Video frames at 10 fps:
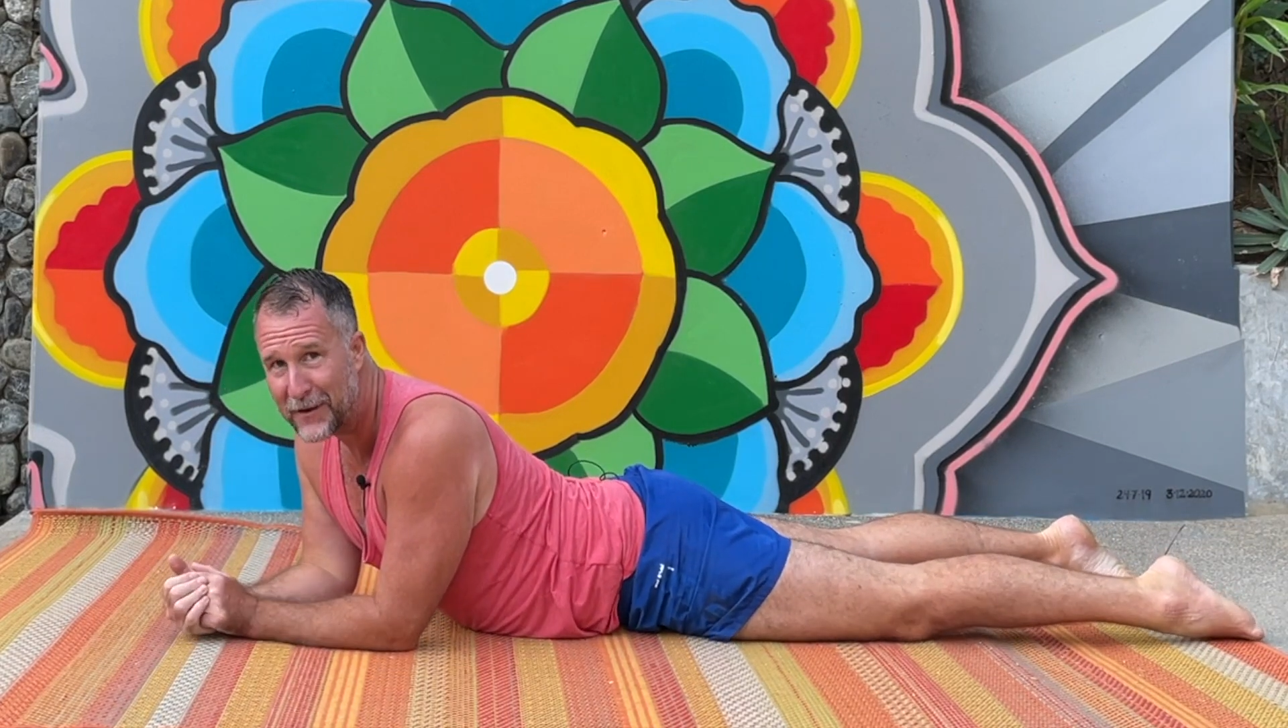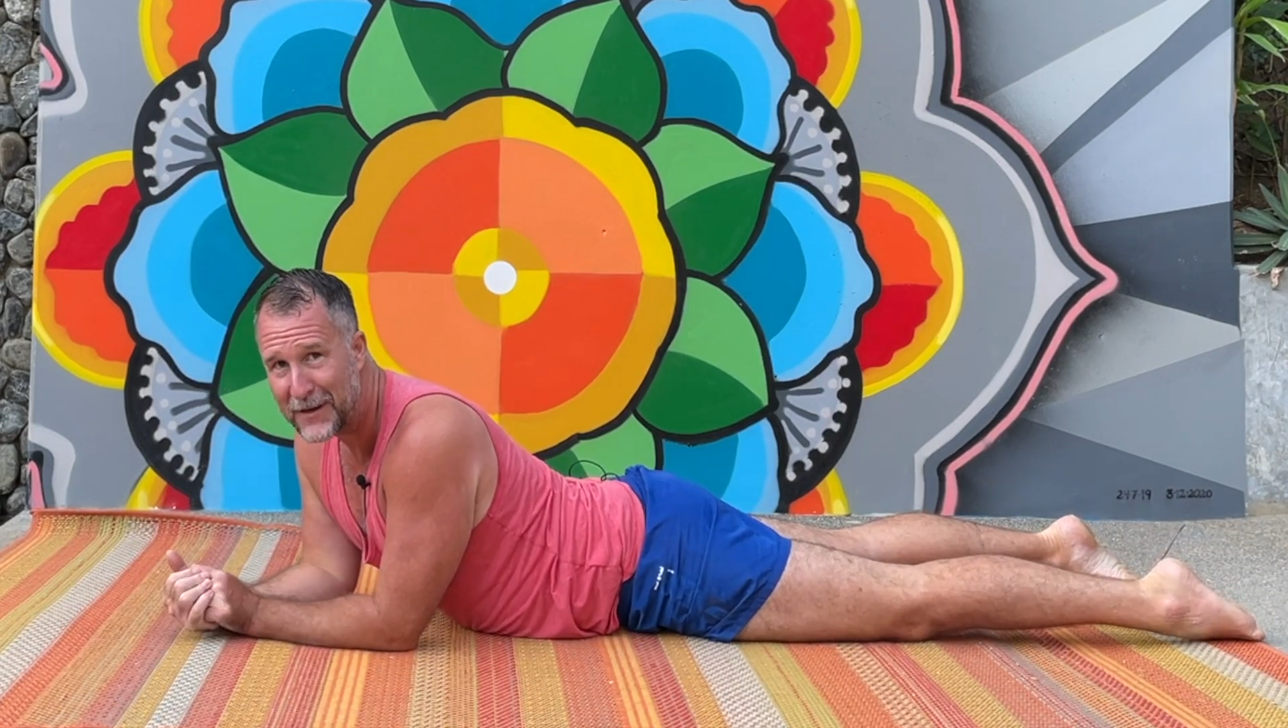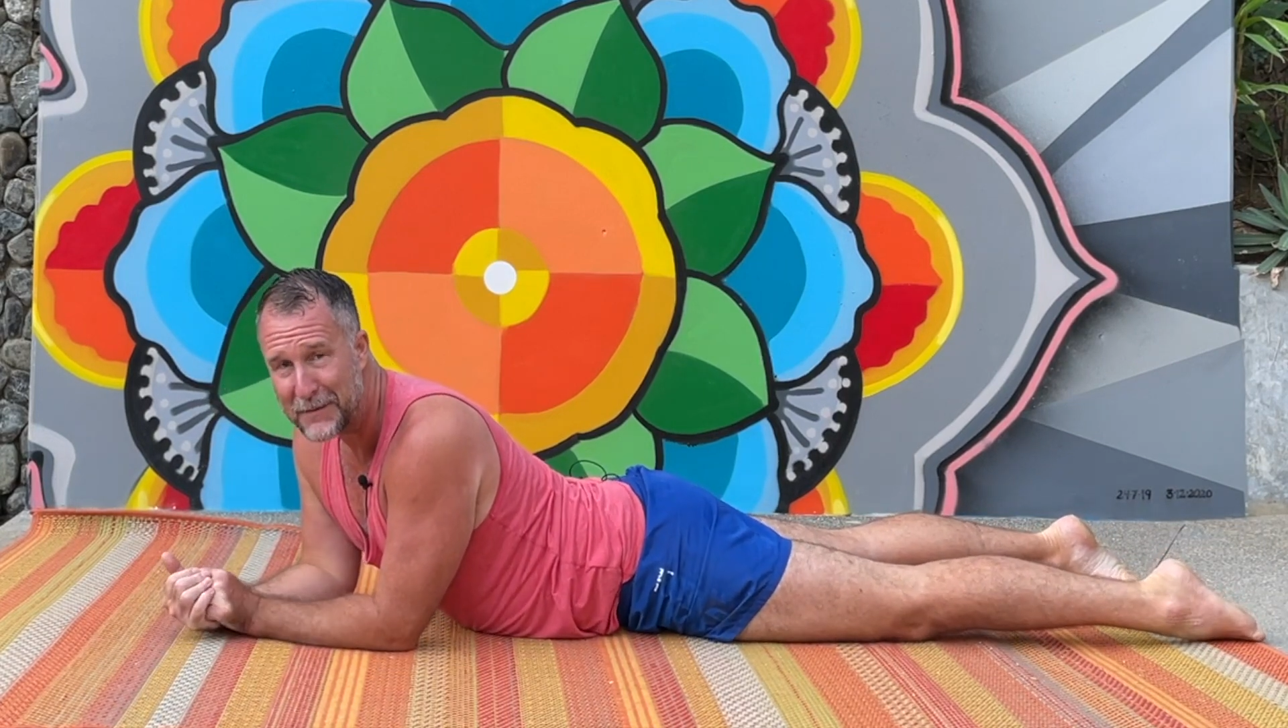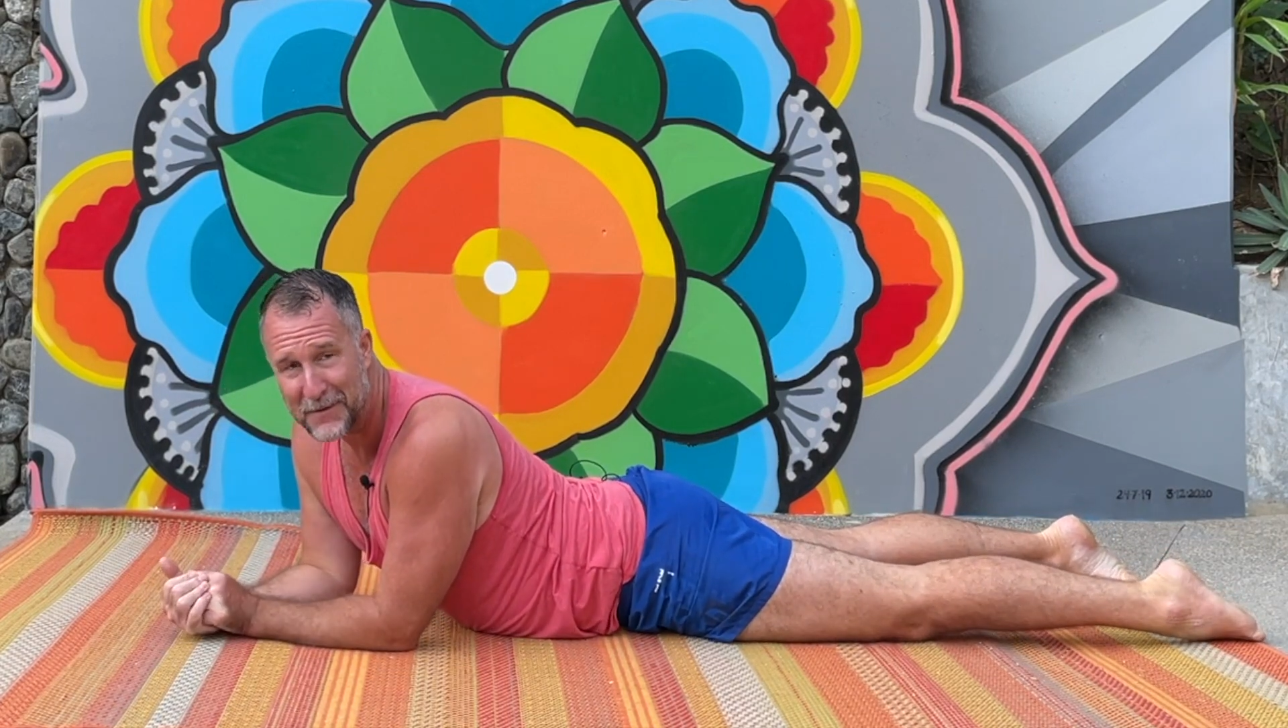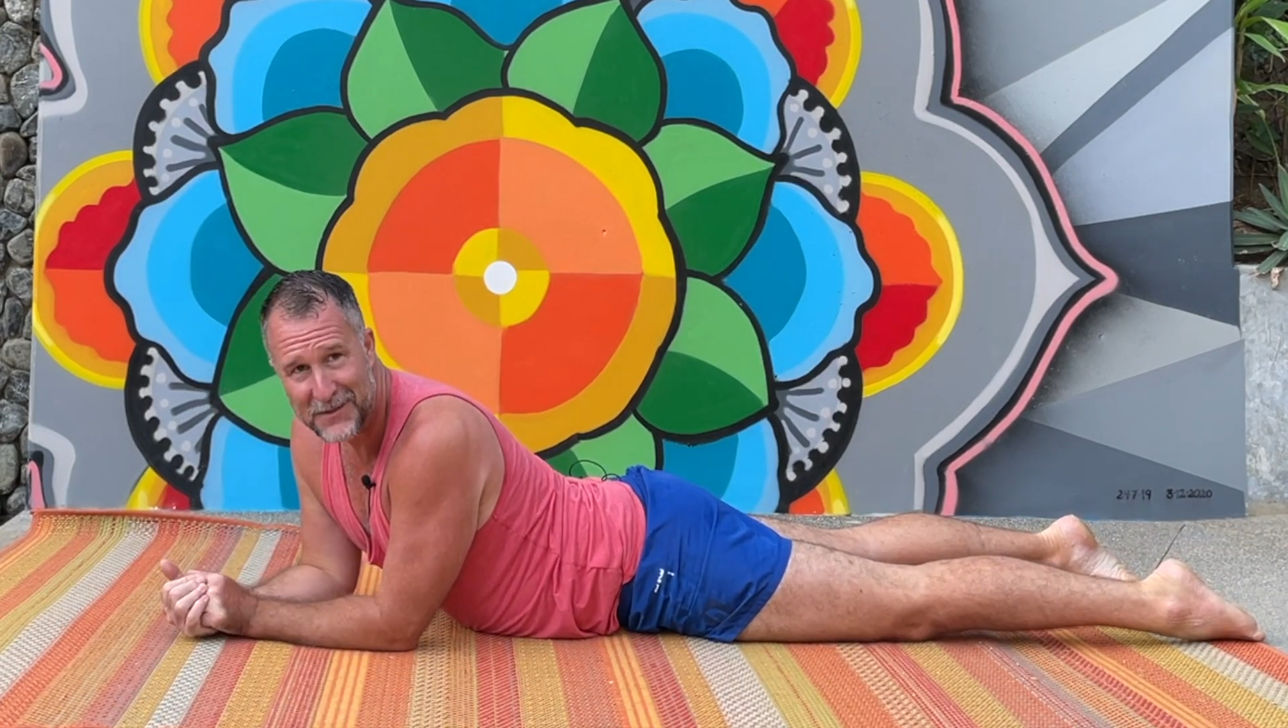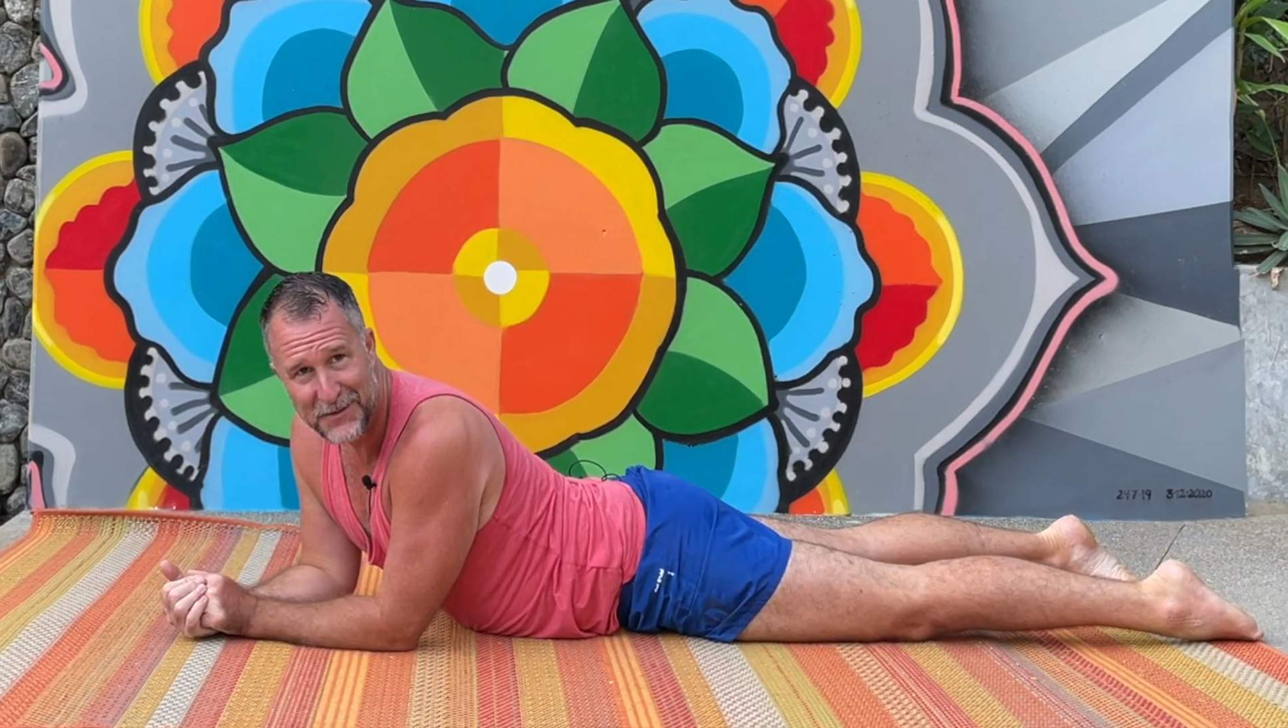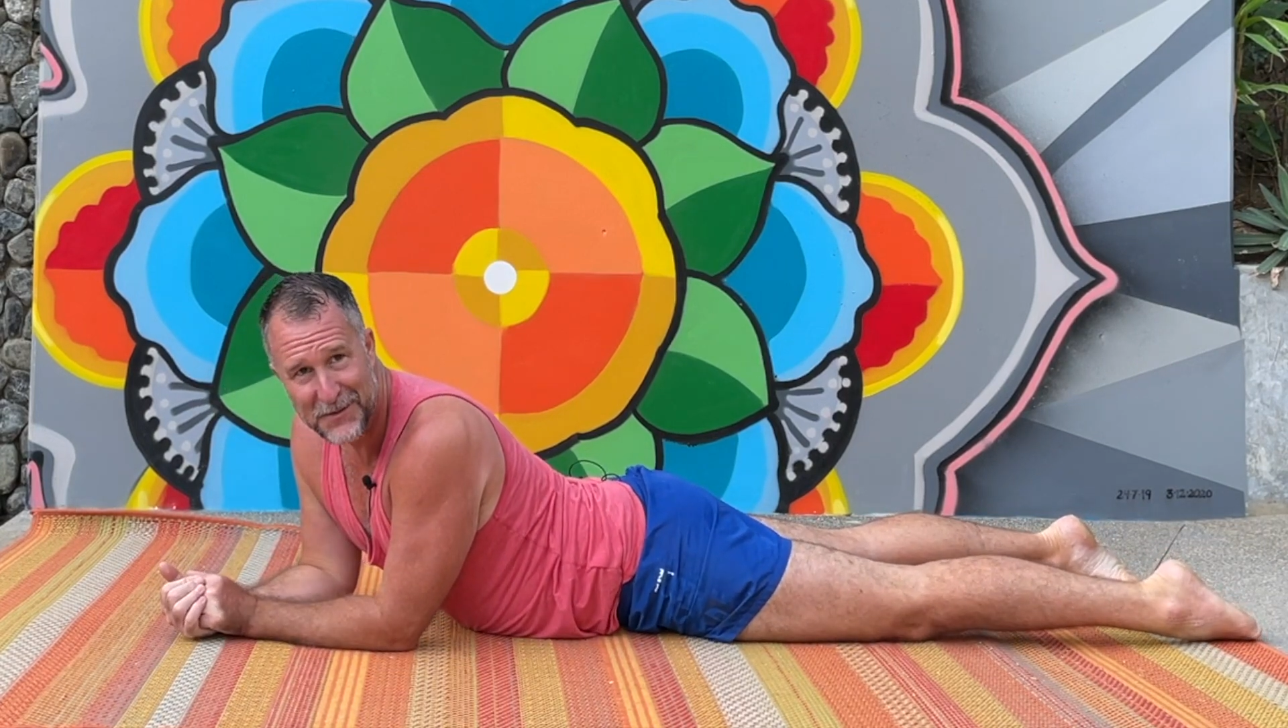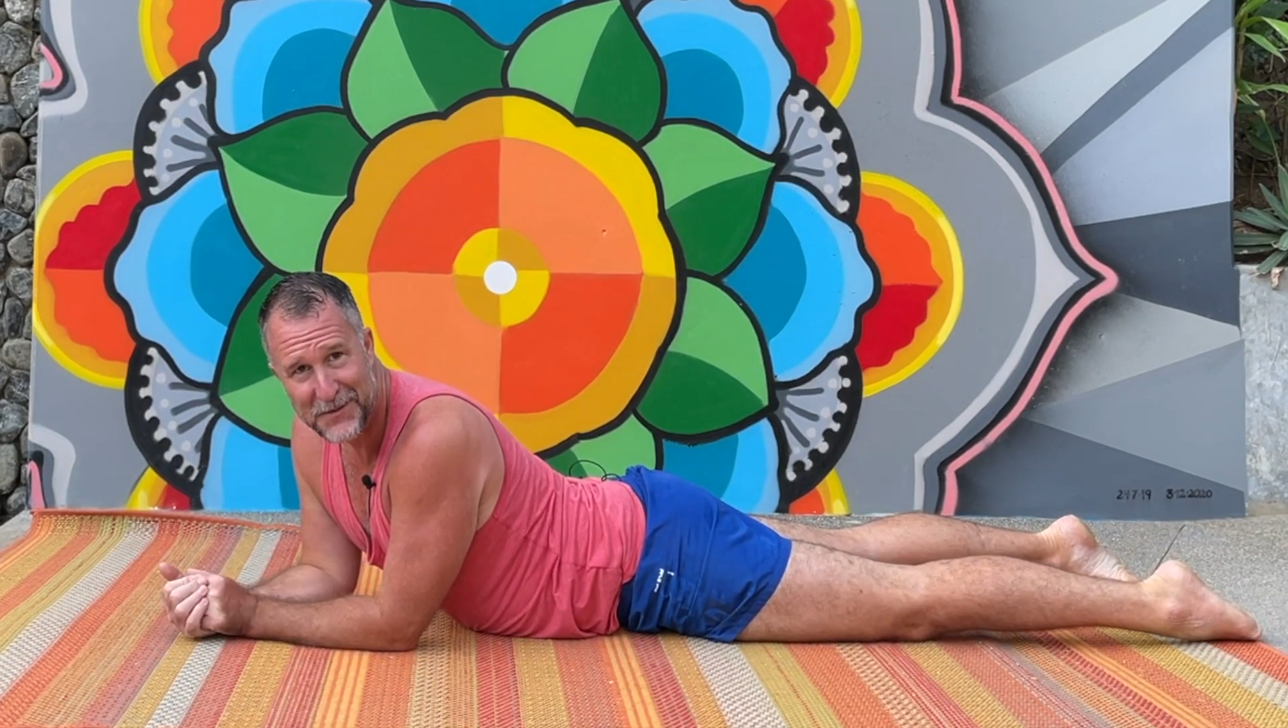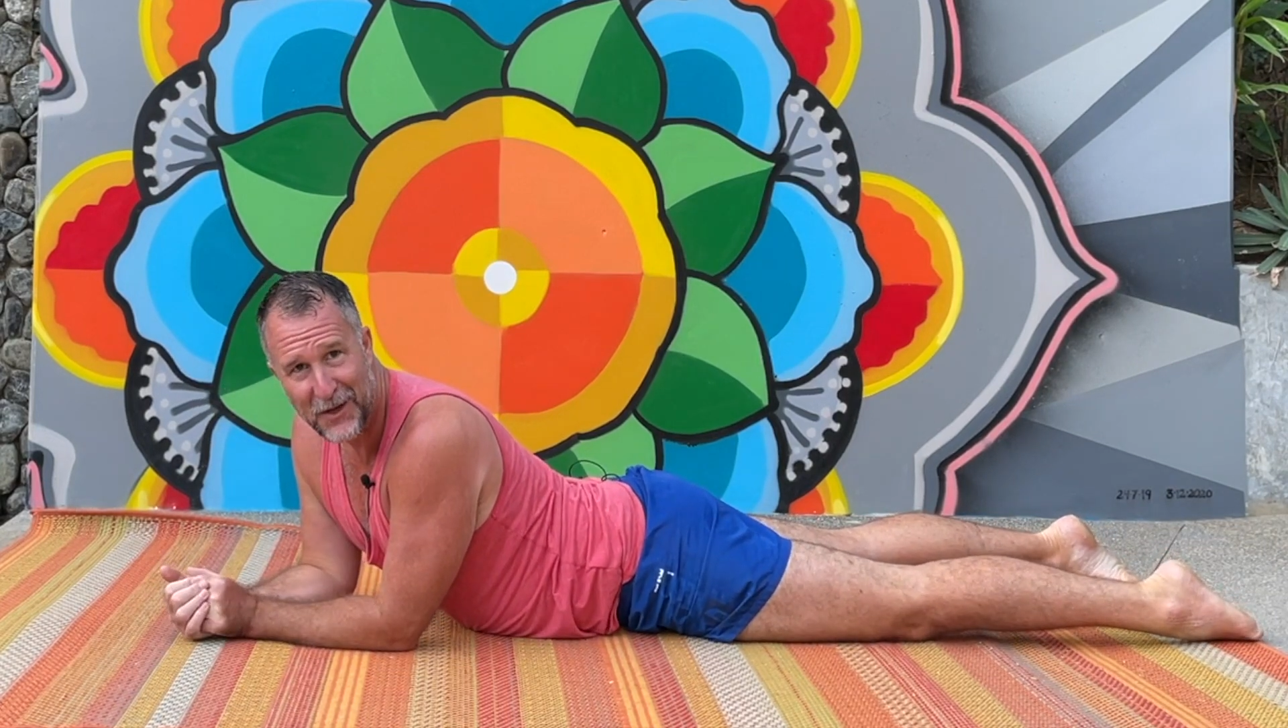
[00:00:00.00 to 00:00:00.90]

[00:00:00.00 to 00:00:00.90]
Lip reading: any muscles